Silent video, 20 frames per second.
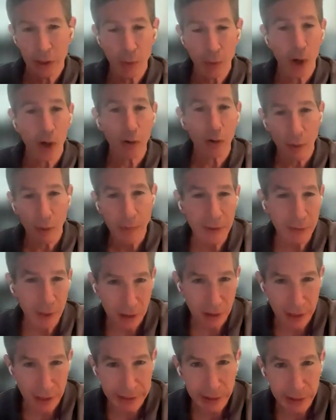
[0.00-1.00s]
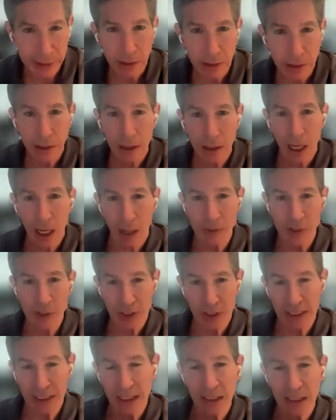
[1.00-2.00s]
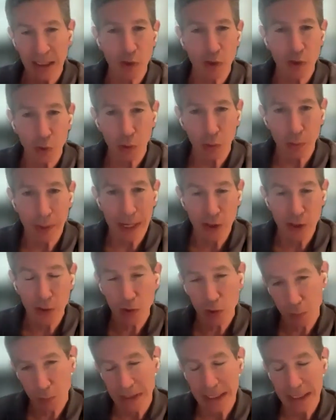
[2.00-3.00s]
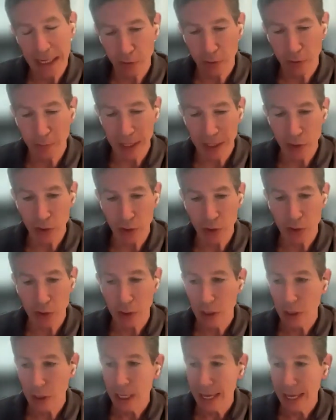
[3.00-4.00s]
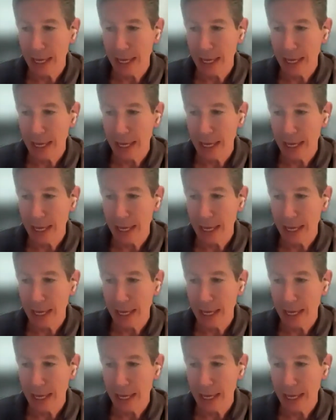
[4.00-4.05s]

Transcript: tomorrow I'll be in the clinic. I'll be seeing individual patients, pediatric patients,